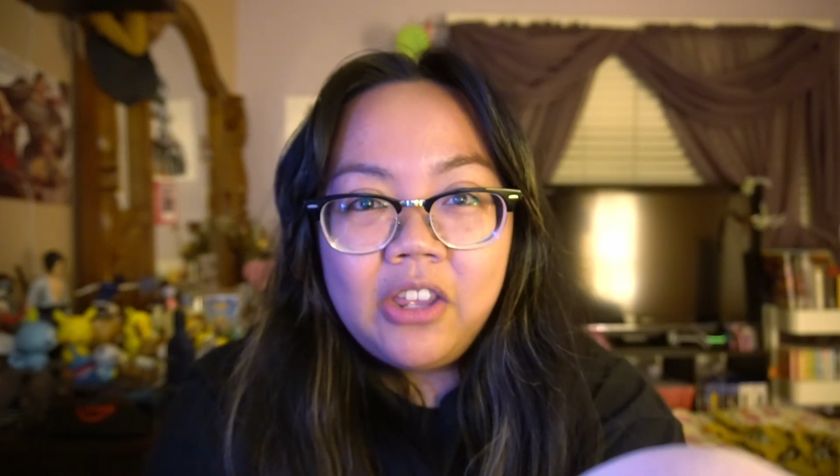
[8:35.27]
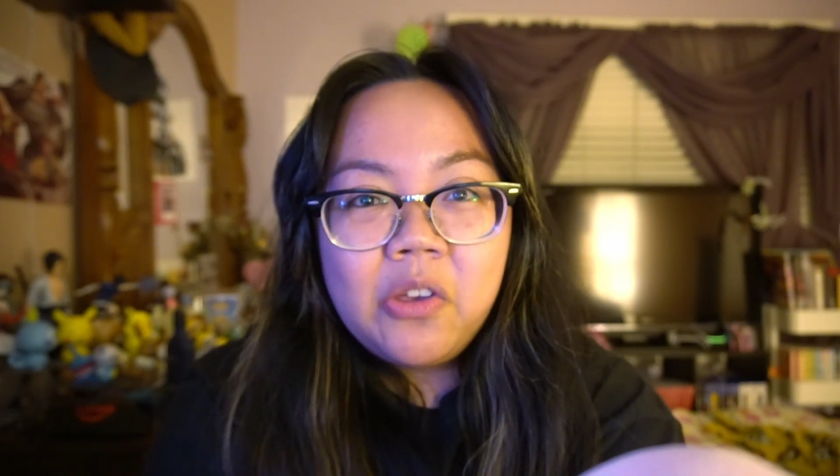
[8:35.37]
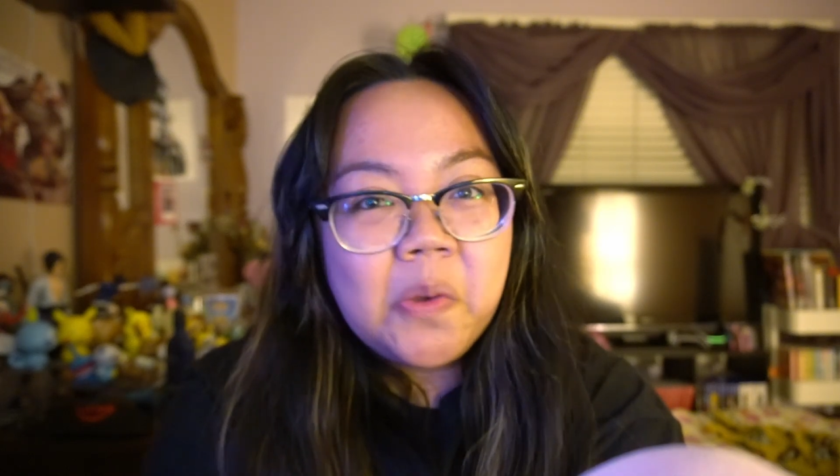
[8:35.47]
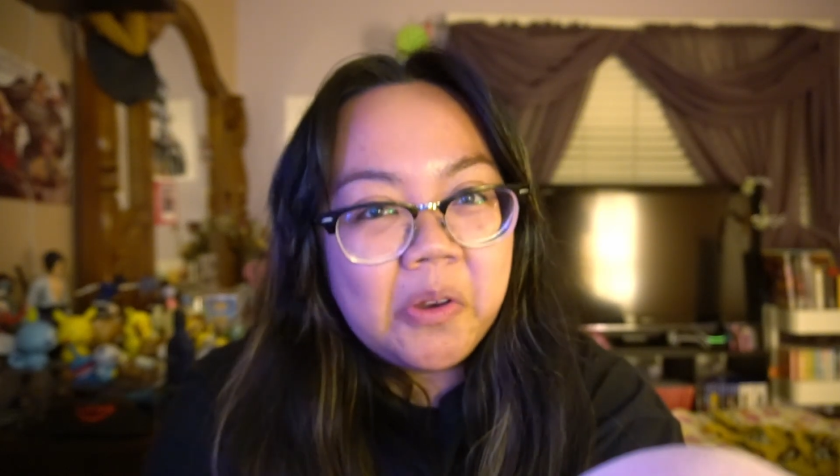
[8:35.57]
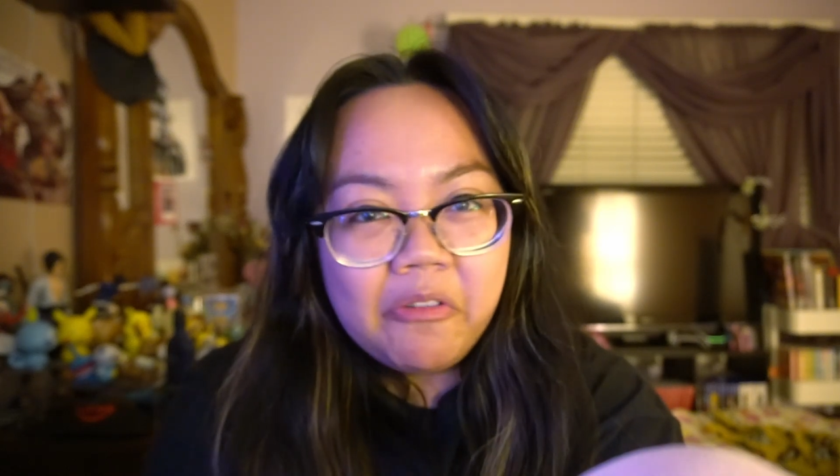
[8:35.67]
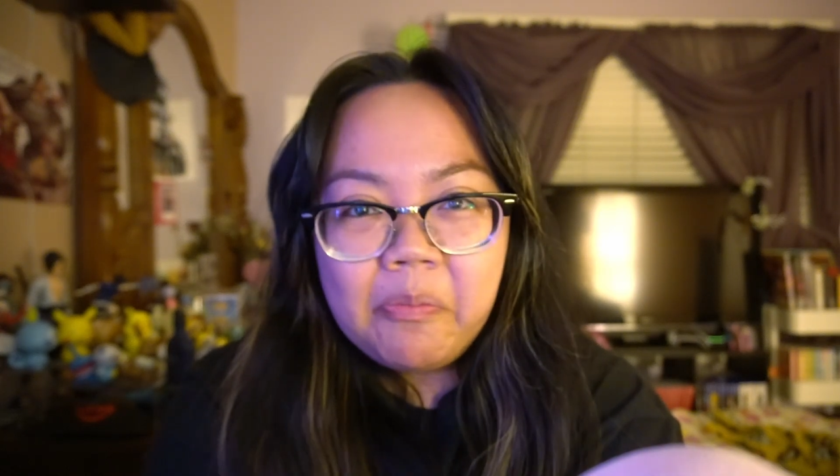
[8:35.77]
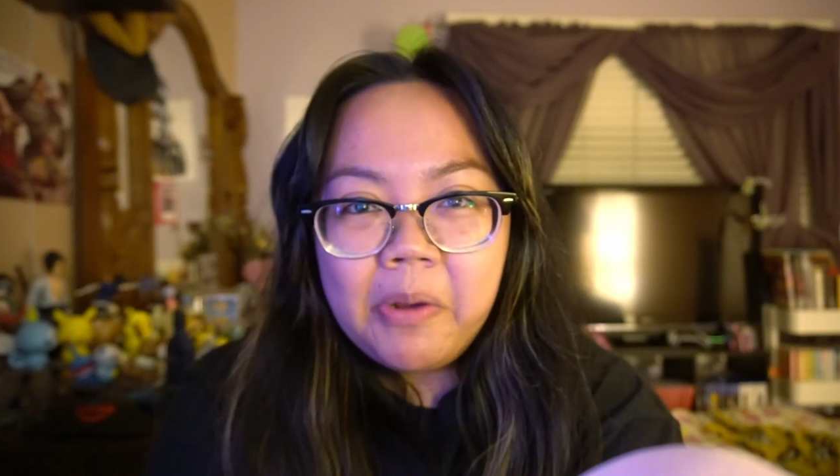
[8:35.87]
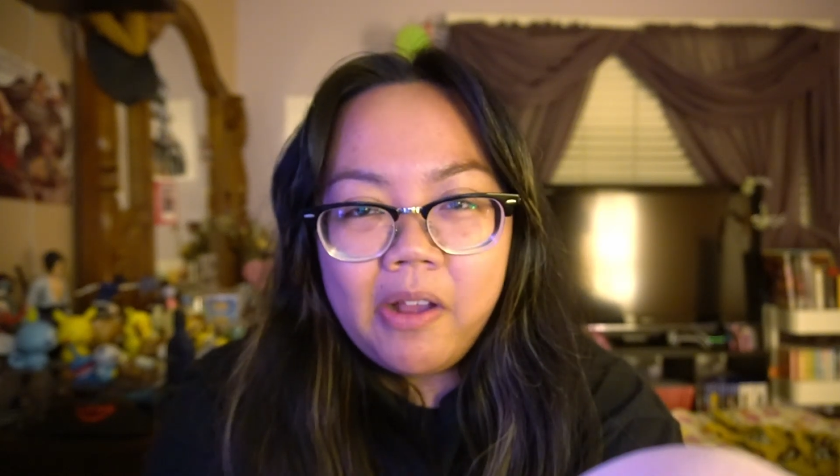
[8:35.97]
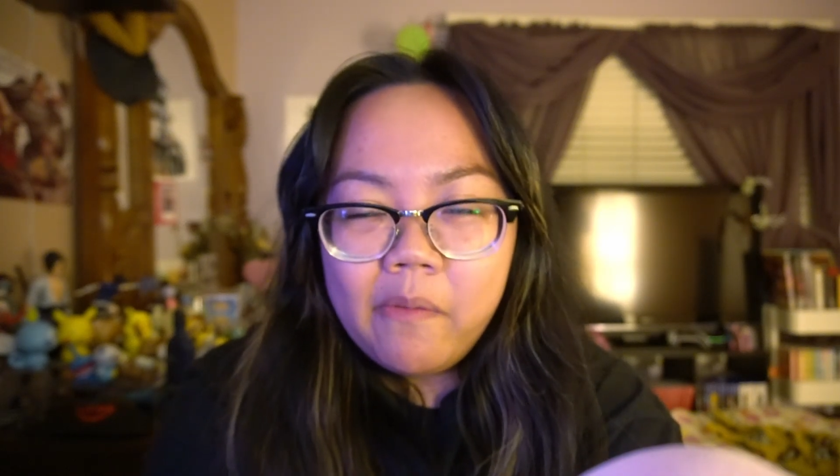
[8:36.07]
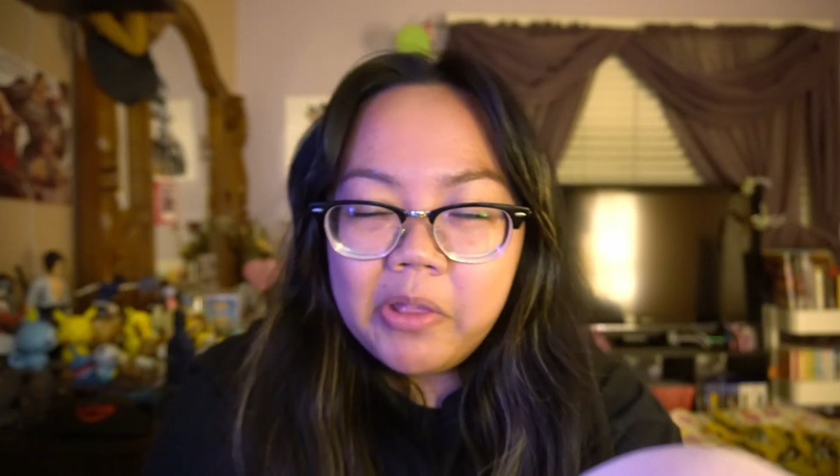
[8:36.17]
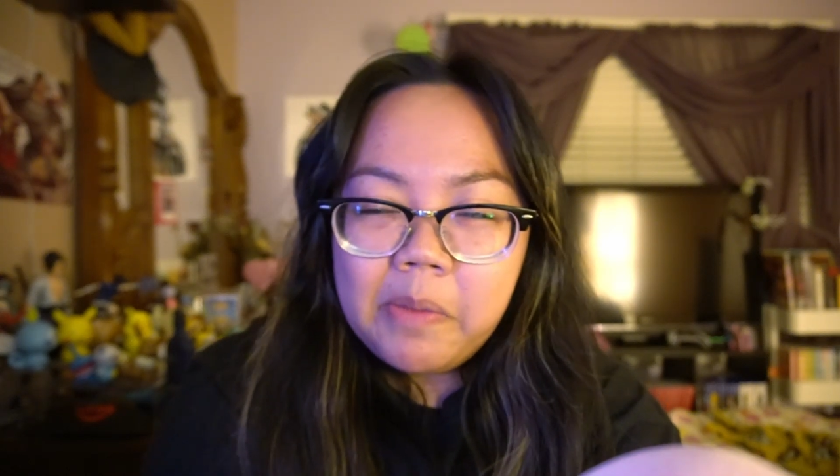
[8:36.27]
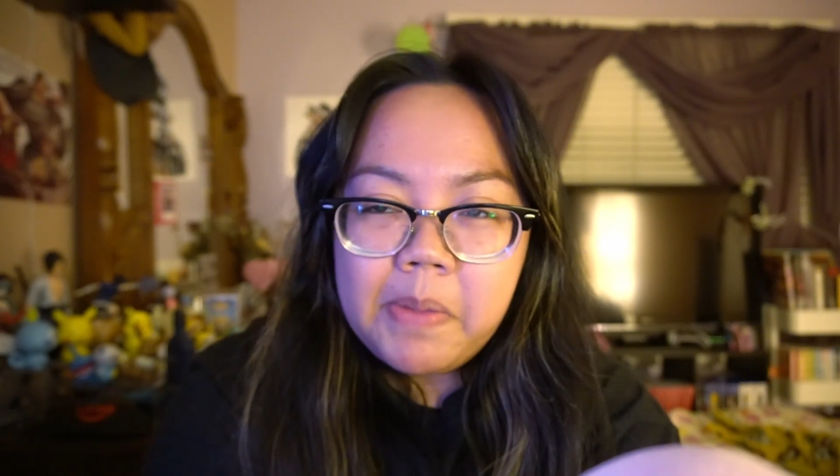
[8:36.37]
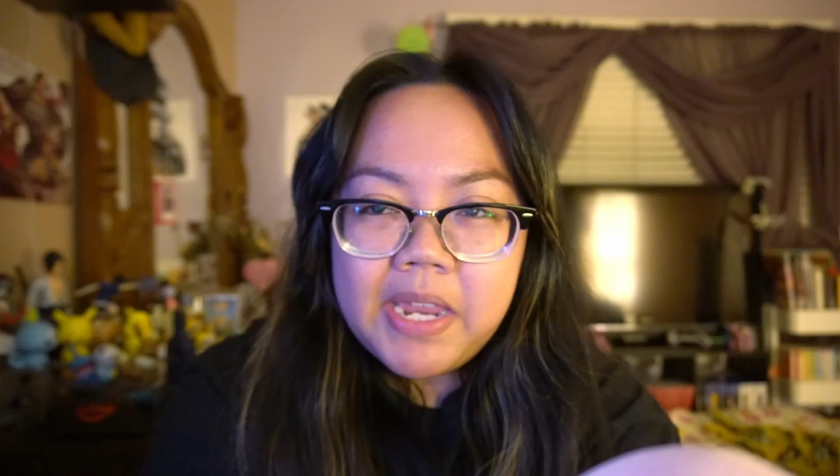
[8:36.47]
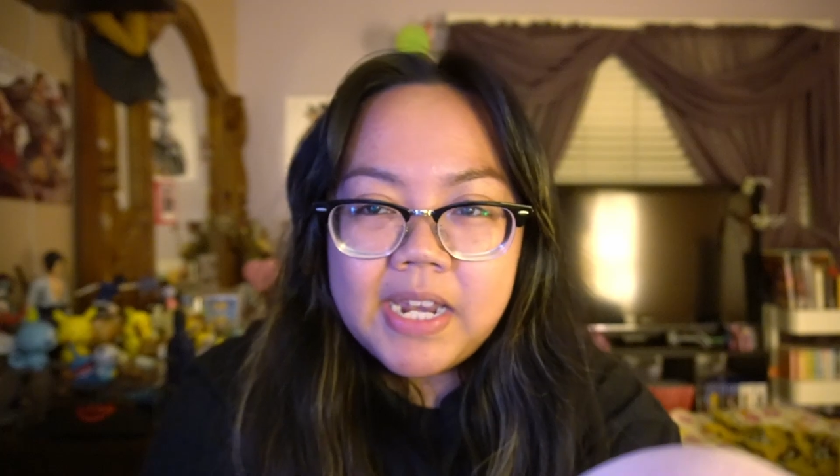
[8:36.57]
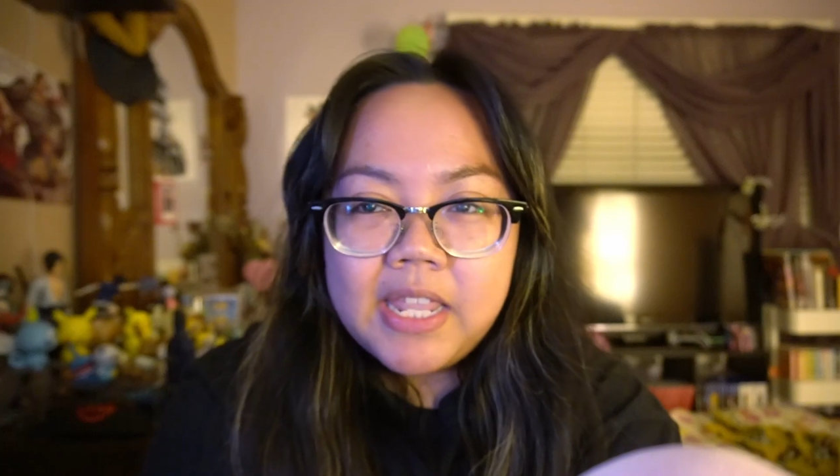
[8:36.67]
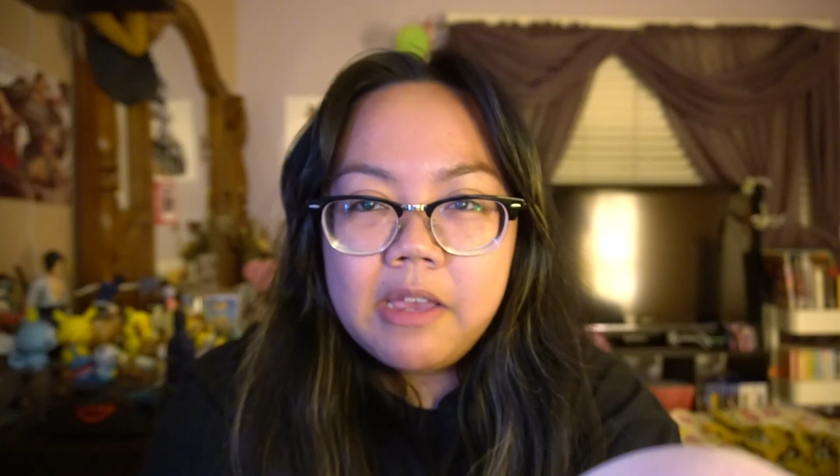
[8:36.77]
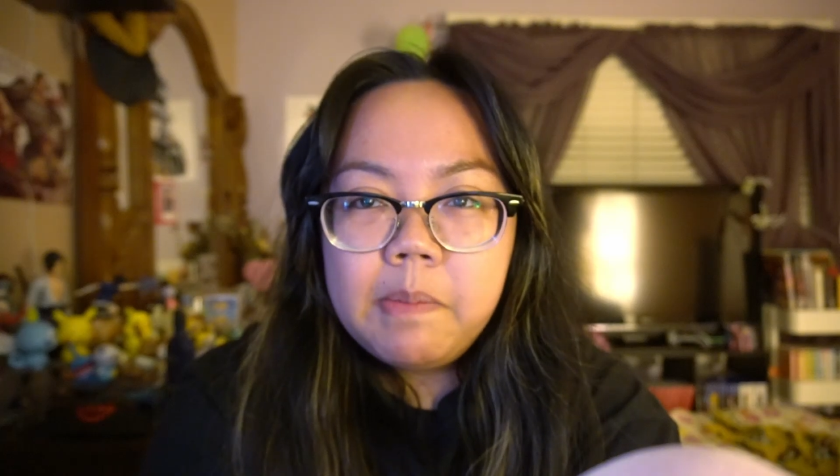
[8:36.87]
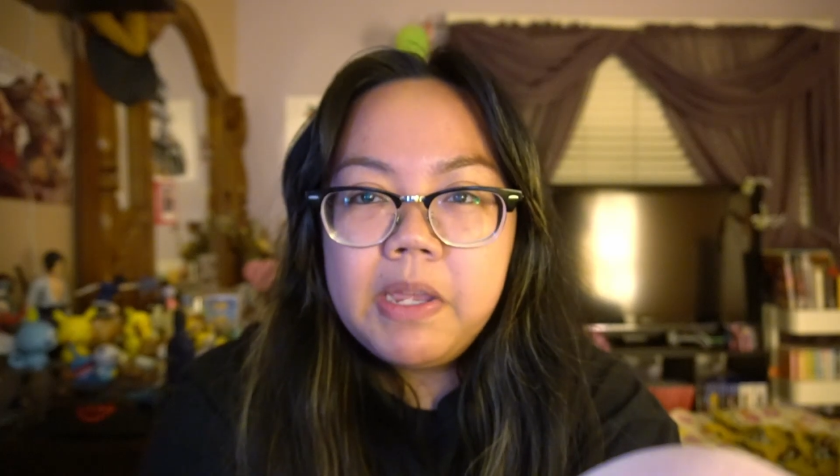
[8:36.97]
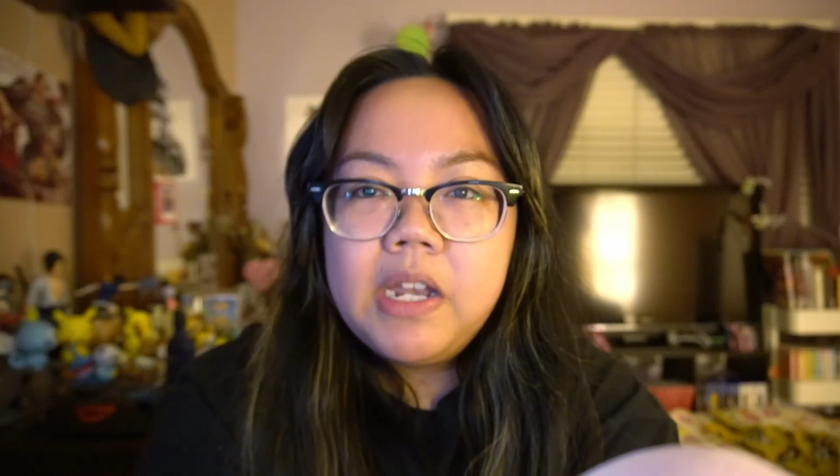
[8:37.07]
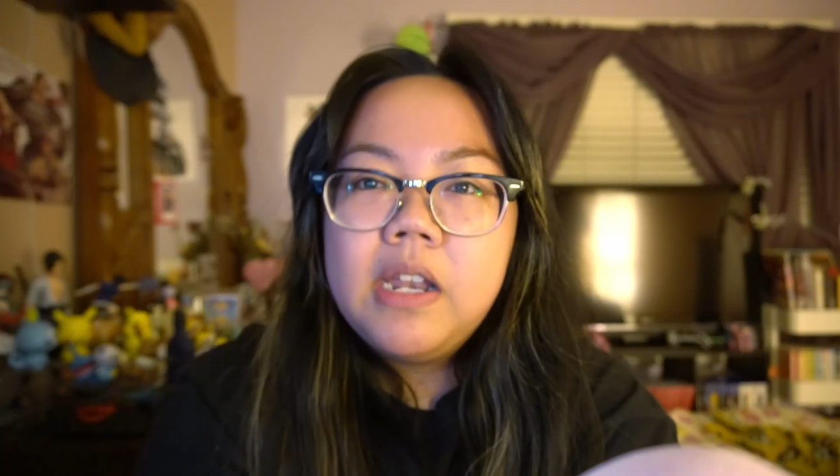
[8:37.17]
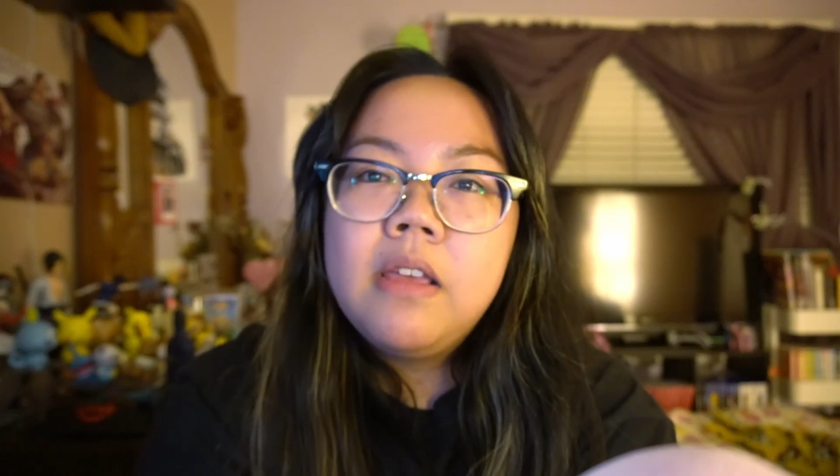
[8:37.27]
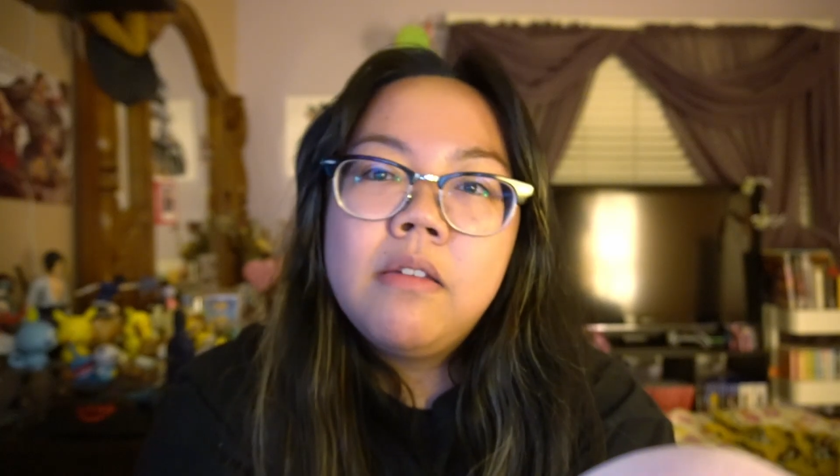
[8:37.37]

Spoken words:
could have probably beaten them in.